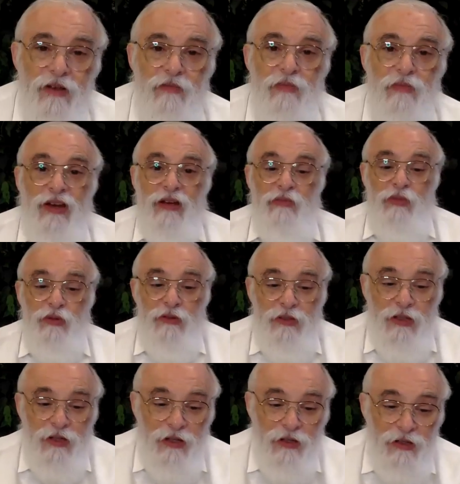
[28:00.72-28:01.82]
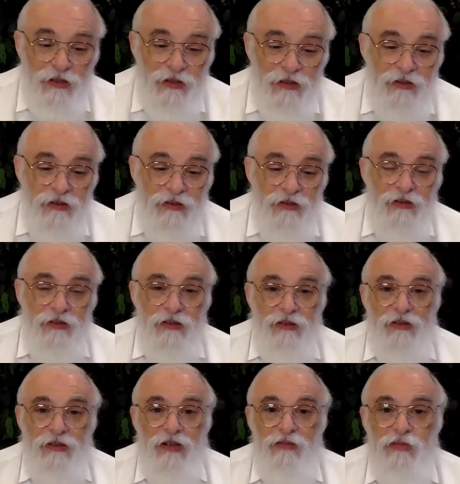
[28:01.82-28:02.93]
But emunah
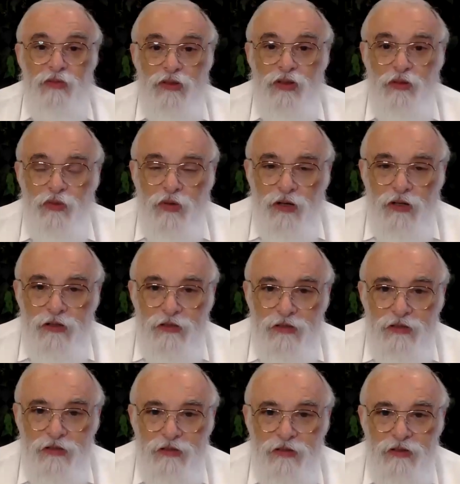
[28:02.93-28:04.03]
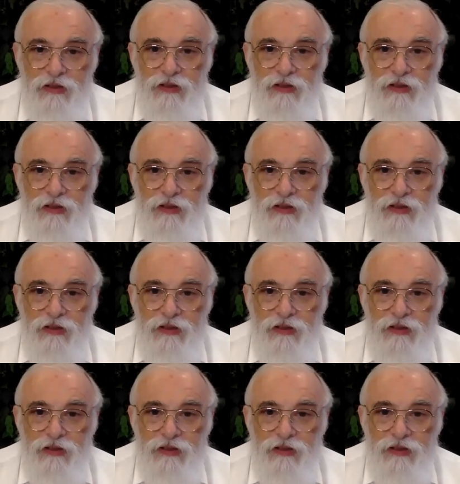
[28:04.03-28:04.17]
wants,